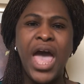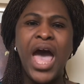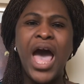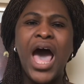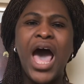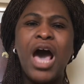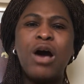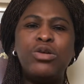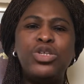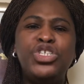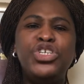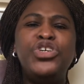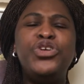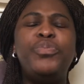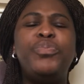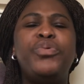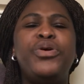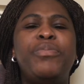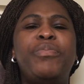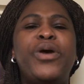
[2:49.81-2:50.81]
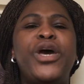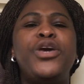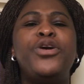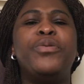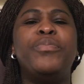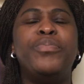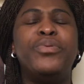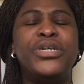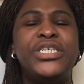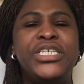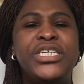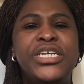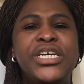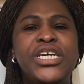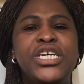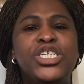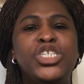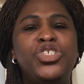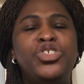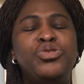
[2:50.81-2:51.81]
How do you prepare your body
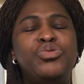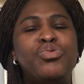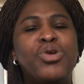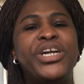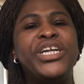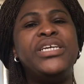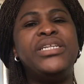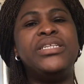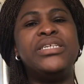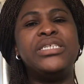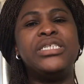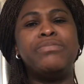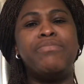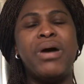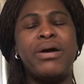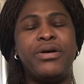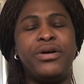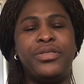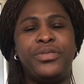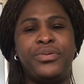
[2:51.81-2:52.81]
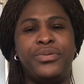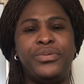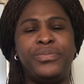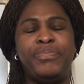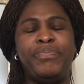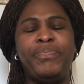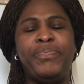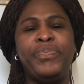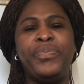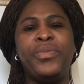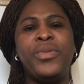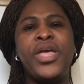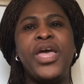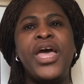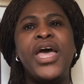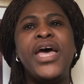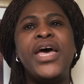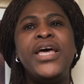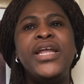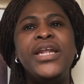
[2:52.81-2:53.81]
to run in this marathon?
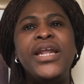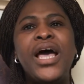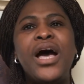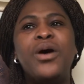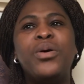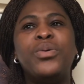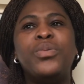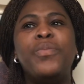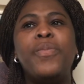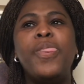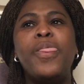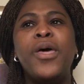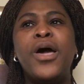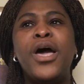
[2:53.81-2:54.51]
Now,